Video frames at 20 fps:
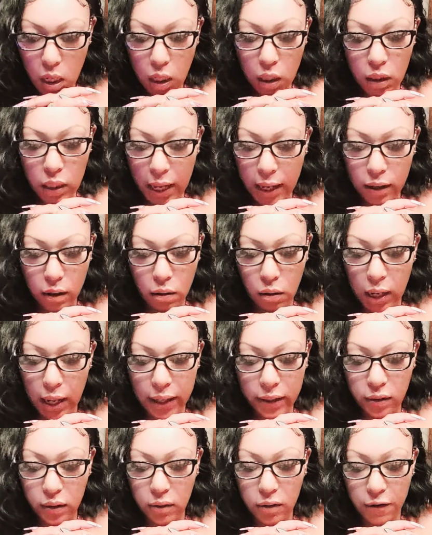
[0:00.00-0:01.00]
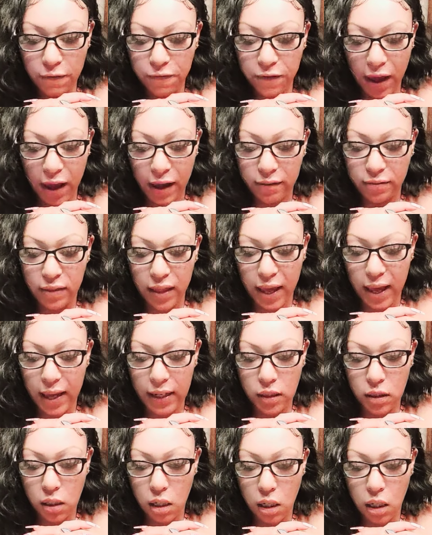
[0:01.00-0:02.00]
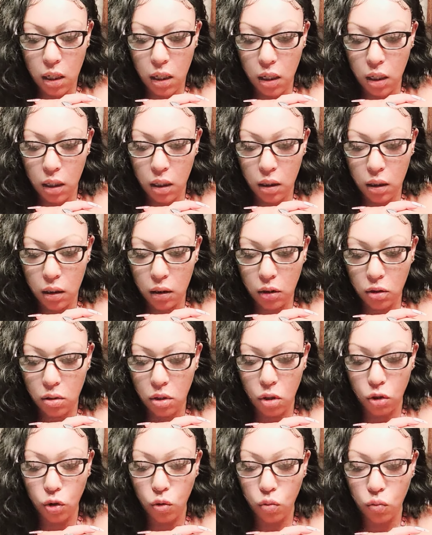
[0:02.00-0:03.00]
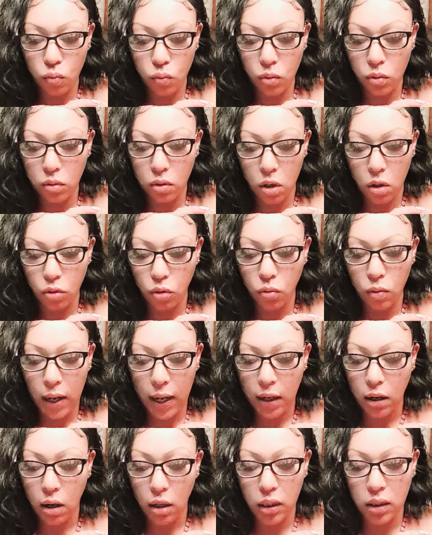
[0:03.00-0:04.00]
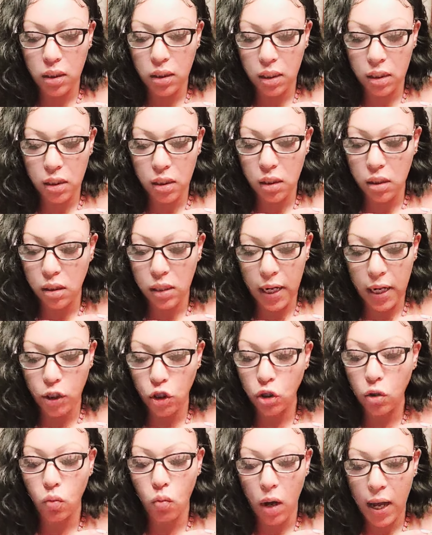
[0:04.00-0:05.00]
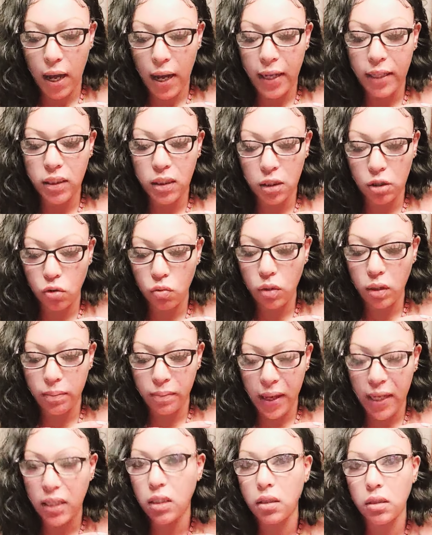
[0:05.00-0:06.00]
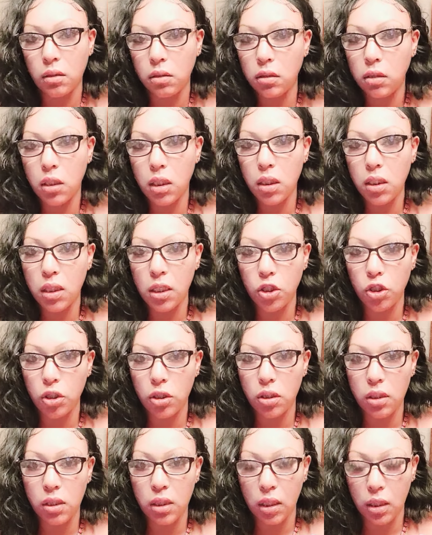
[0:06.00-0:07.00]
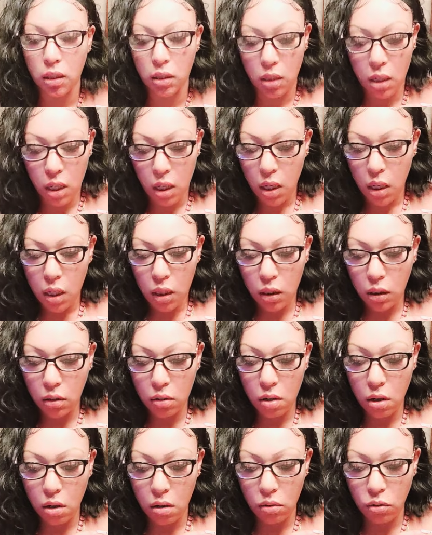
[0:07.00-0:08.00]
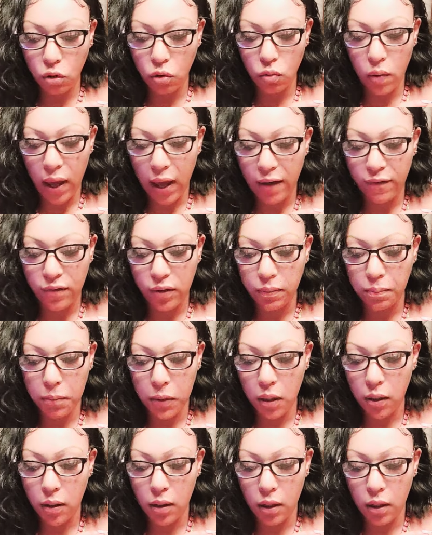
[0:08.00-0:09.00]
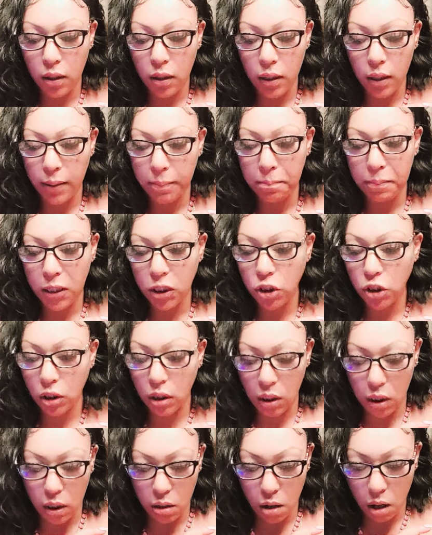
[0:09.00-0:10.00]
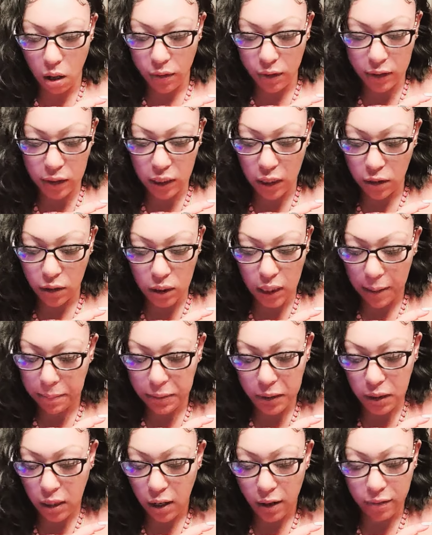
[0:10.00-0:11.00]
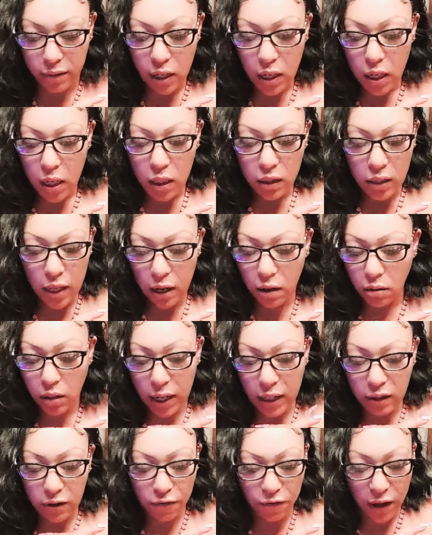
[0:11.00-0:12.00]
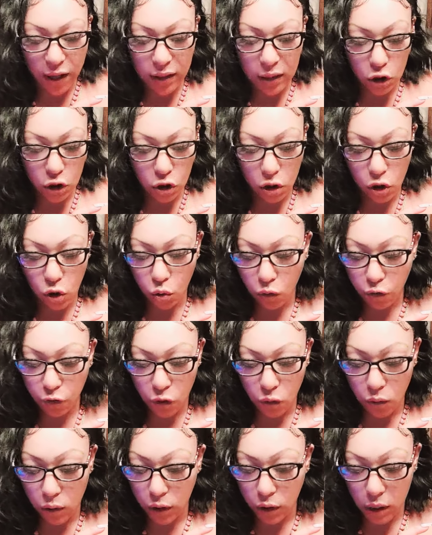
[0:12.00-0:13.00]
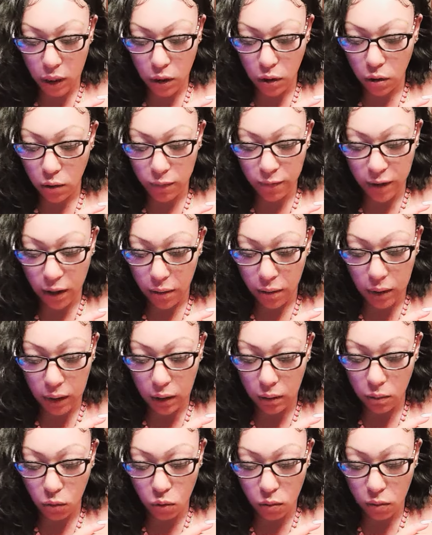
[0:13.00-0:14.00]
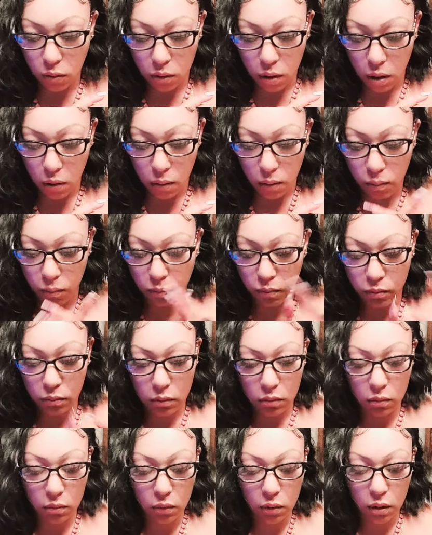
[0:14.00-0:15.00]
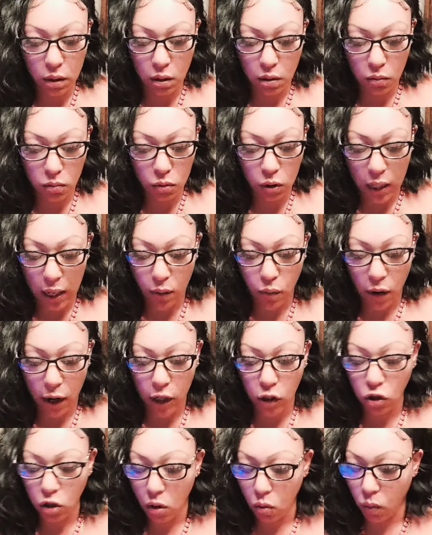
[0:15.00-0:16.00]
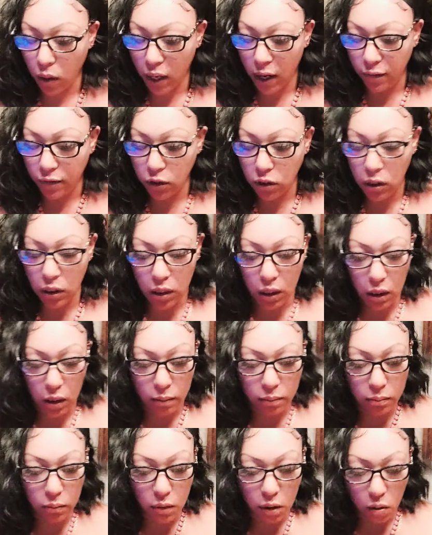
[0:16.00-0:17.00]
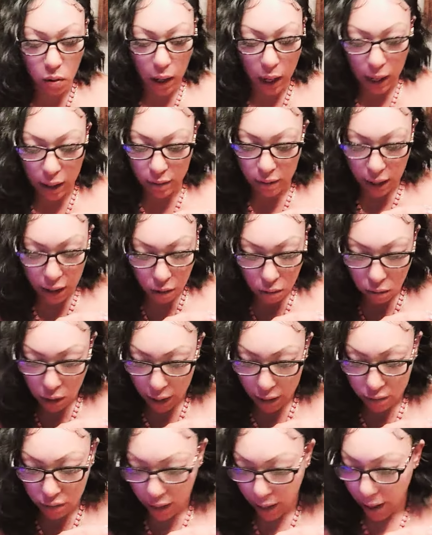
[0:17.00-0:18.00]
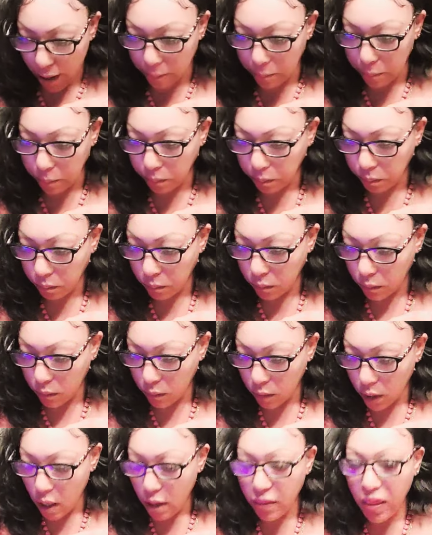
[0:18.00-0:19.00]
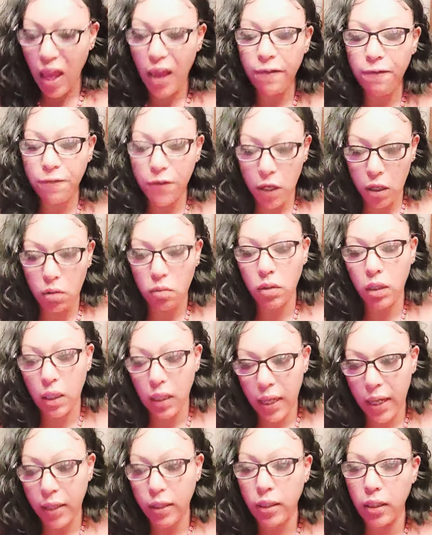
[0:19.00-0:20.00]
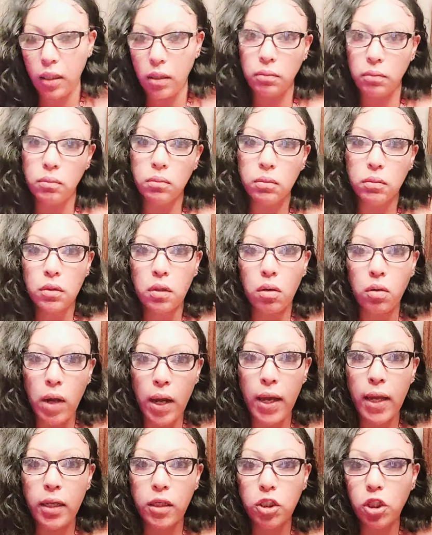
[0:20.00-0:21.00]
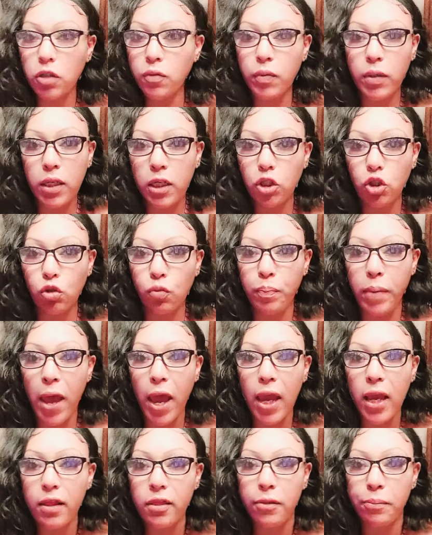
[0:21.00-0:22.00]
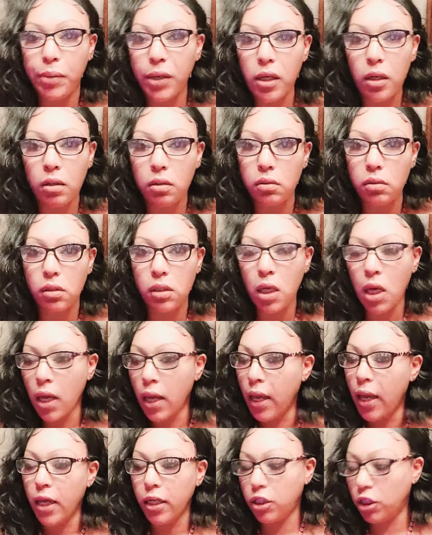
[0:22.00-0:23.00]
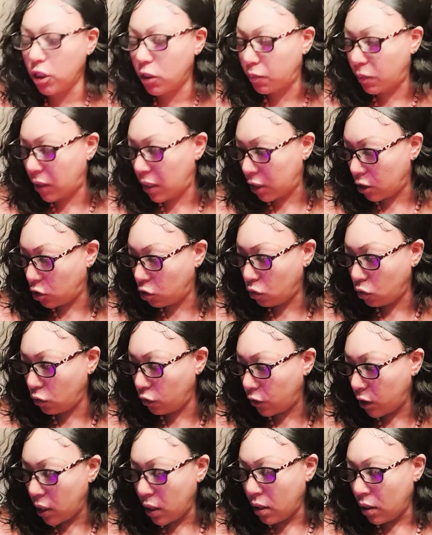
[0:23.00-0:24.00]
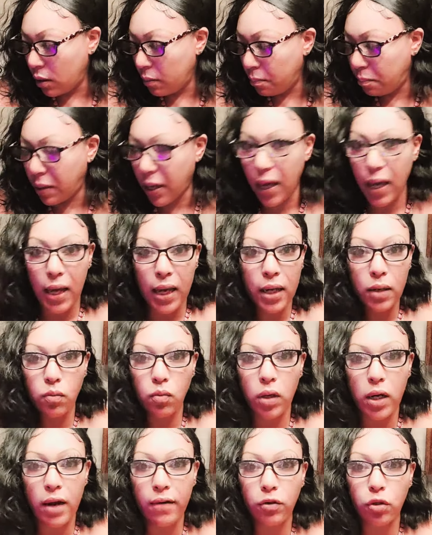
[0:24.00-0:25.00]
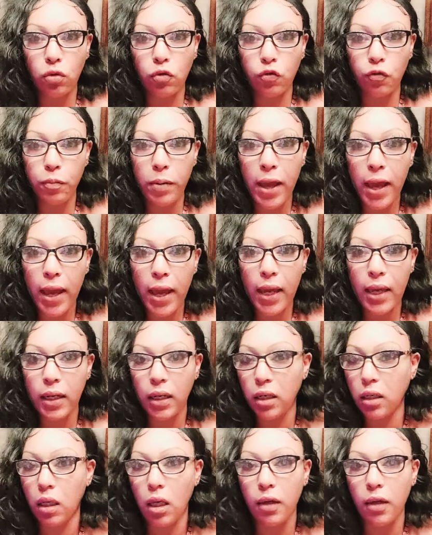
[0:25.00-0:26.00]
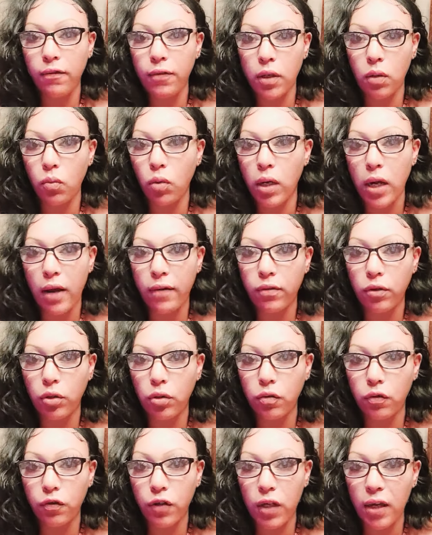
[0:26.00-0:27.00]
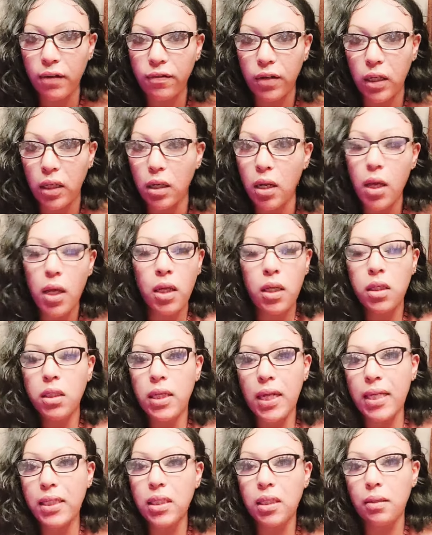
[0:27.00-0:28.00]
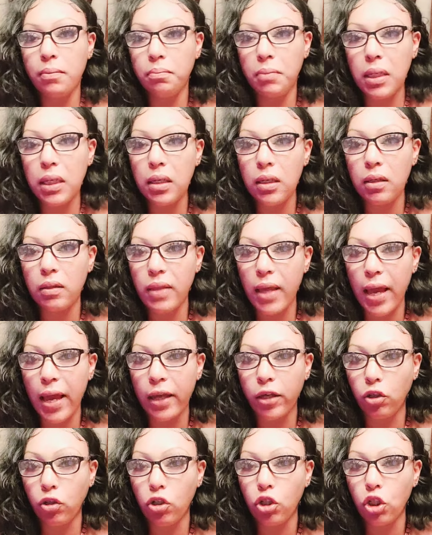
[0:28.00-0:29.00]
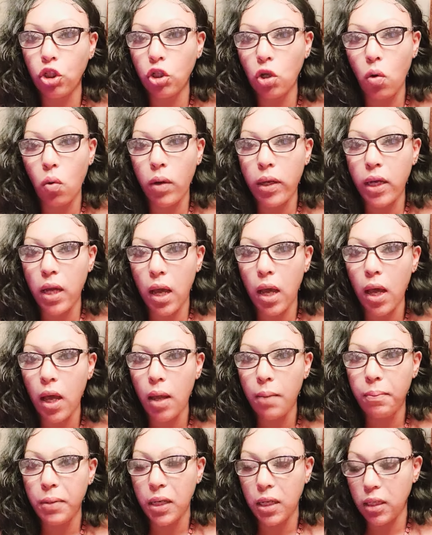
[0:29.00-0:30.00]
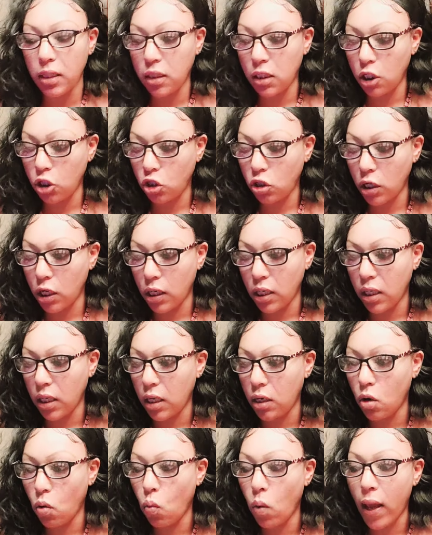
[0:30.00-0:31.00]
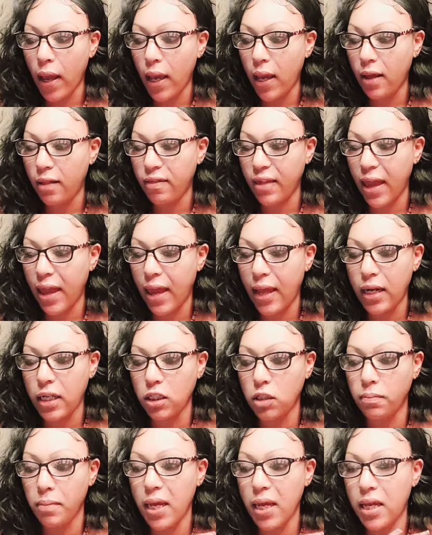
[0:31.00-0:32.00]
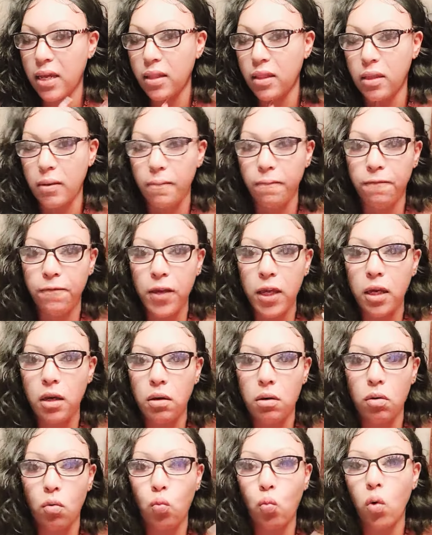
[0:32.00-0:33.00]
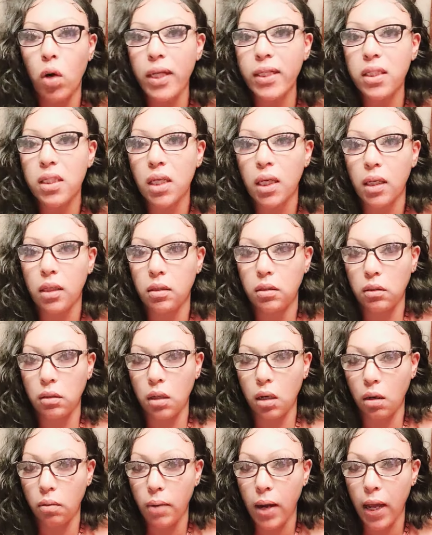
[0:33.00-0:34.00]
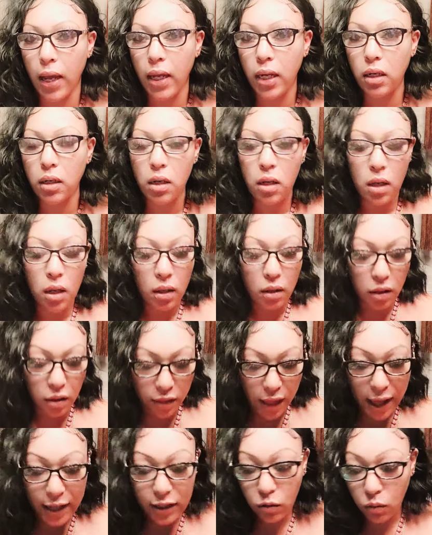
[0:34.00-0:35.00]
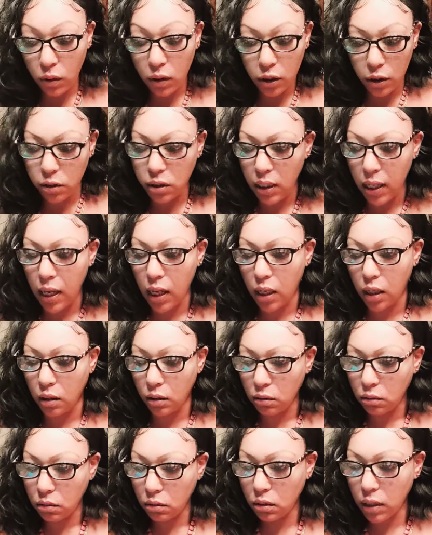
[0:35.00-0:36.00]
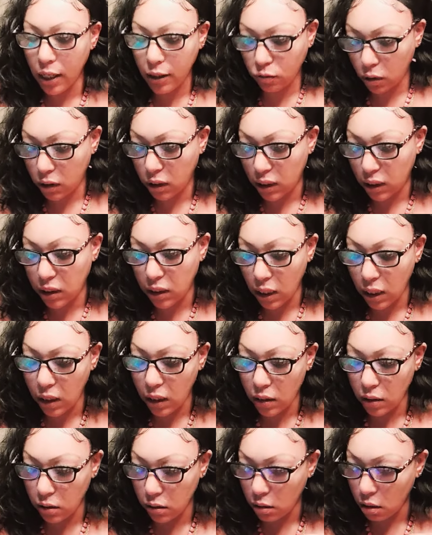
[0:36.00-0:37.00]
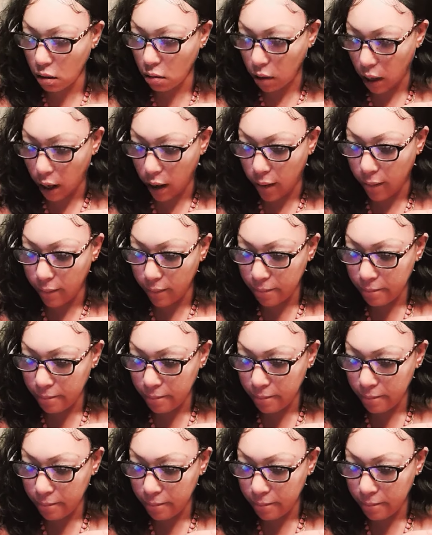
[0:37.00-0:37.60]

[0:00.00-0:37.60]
They don't like the fact that, uh, you know, you, you know, you got all the sense and natural wise and you can make decisions and, you know, you have uh, ambition and all this other type of stuff. They don't like the fact that you're truthful and, and you're very, you know, you know, direct or whatever to them. Okay. They don't like that they feel neglected. Okay? Just because you pay the bills and just because you've paid whatever you've paid and given whatever you've given doesn't mean that you're showing up in a, in a, in a way that is making them feel wanted, all right? That's what they're saying. That's what this is, okay?